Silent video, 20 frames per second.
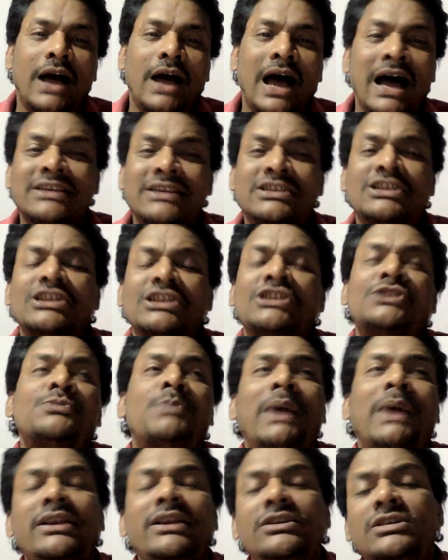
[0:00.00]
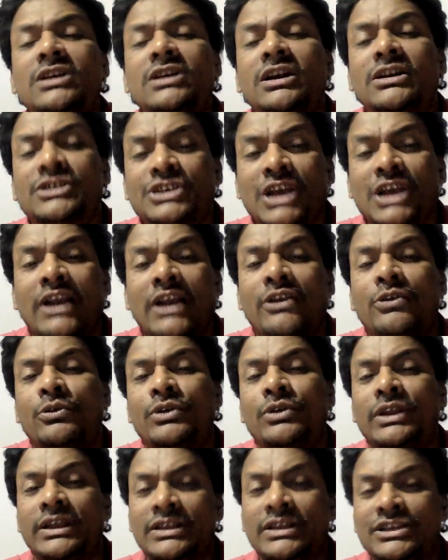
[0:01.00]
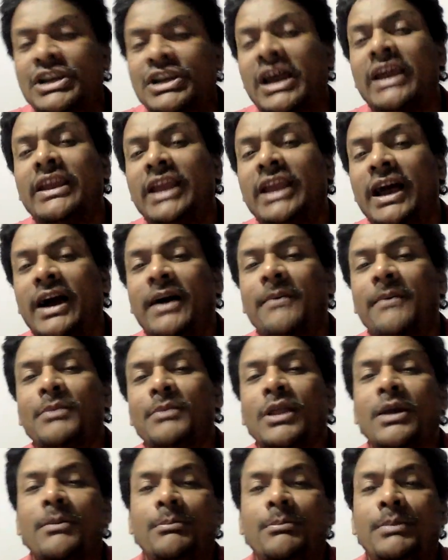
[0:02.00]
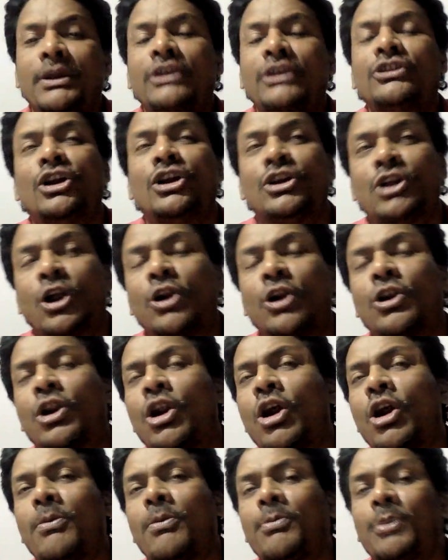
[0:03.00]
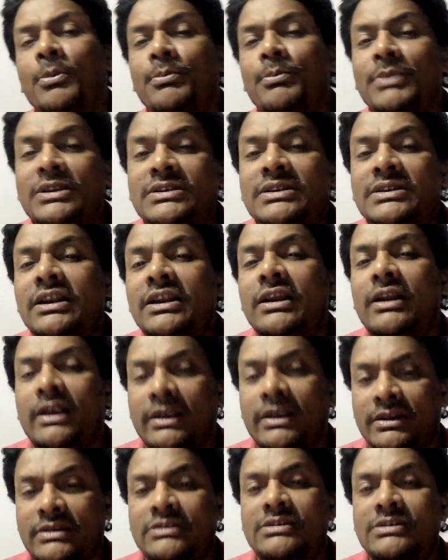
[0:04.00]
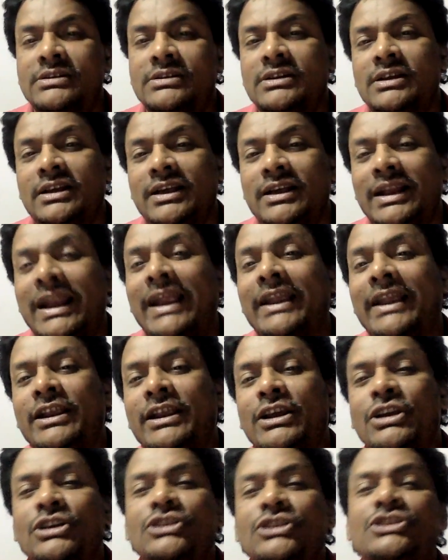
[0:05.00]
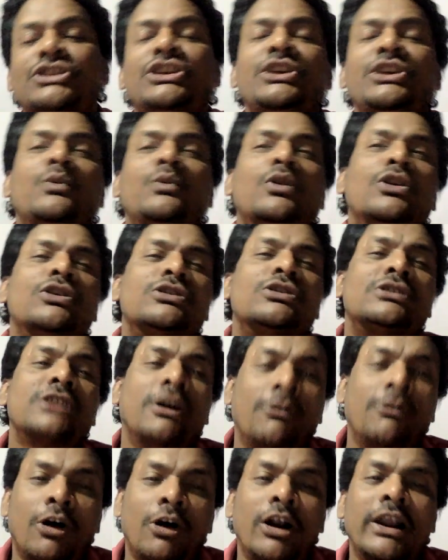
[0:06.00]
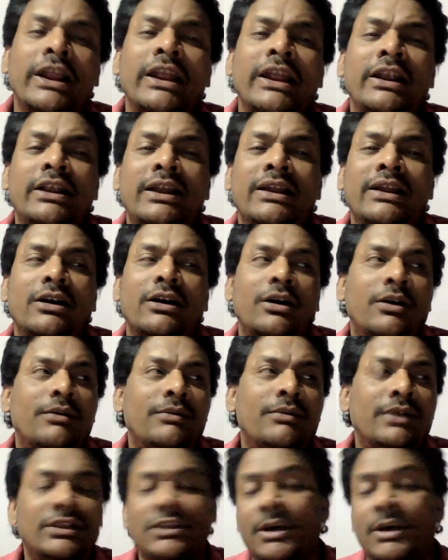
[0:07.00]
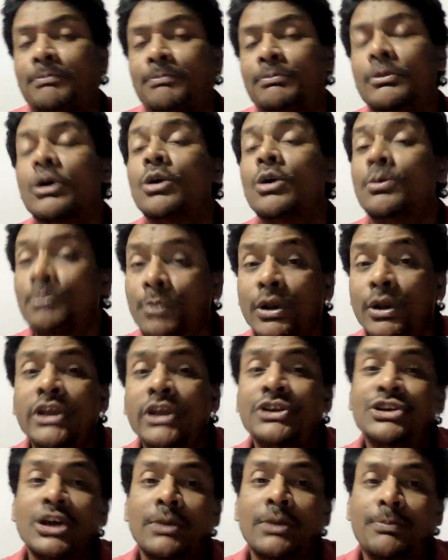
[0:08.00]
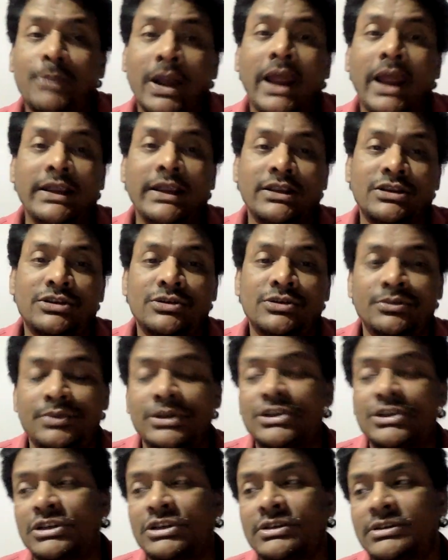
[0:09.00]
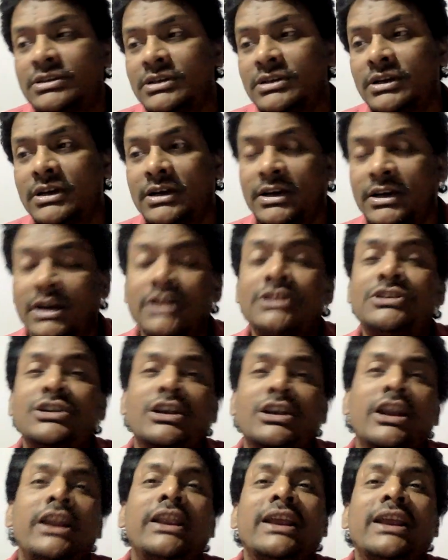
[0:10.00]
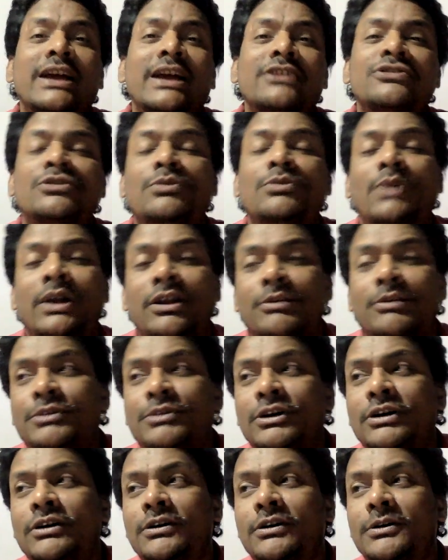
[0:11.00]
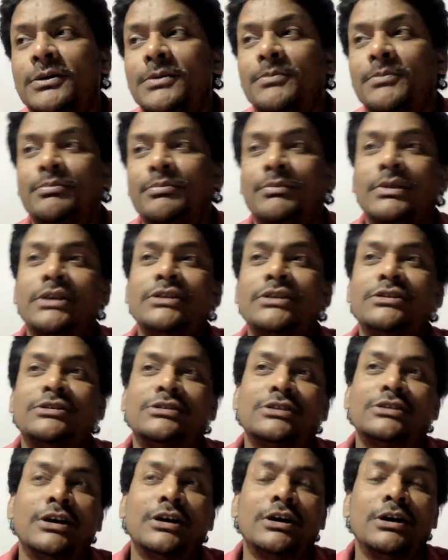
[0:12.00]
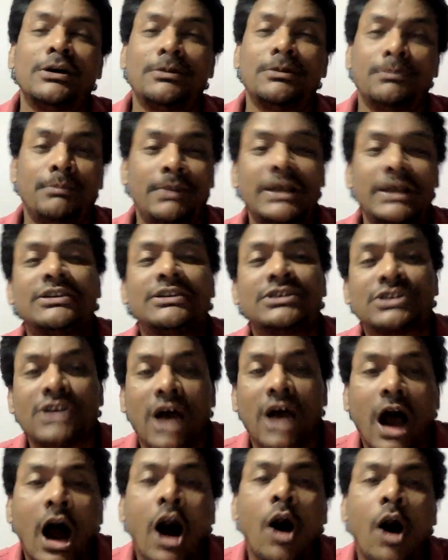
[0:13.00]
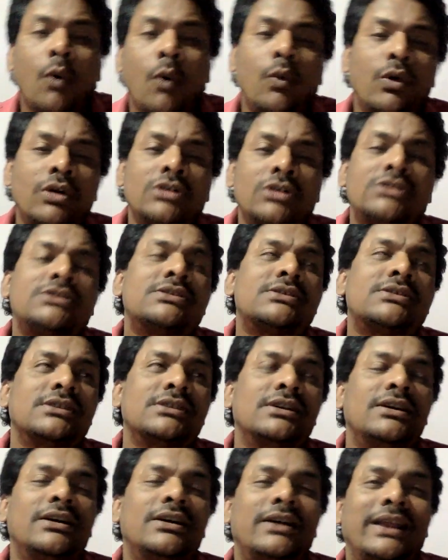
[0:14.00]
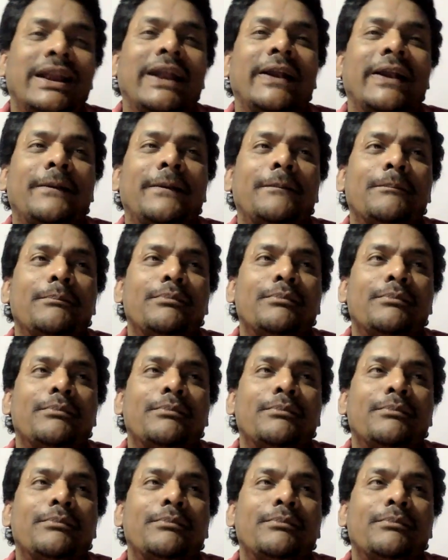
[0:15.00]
As she spent her childhood in China, being the daughter of missionaries, right, she was awarded with the Pulitzer Prize, which is considering as one of the means, best awards, right,